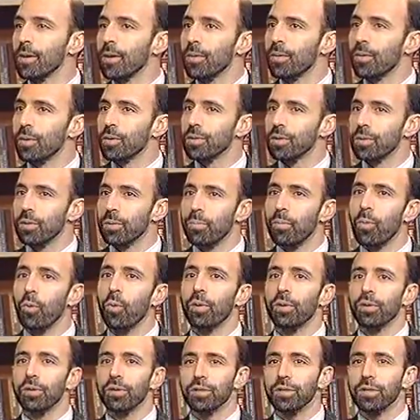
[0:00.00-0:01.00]
there's an
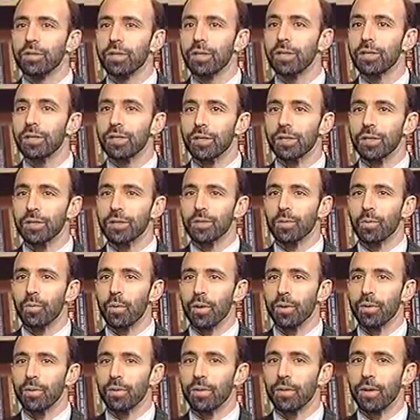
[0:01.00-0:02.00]
important distinction as to
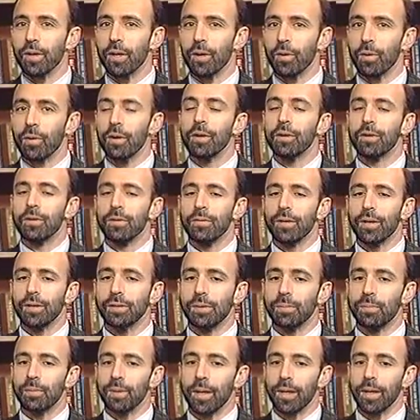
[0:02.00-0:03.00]
whether they're
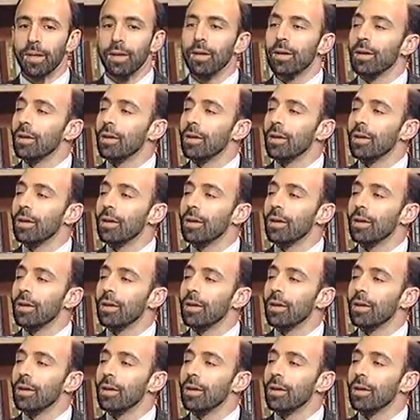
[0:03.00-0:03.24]
developing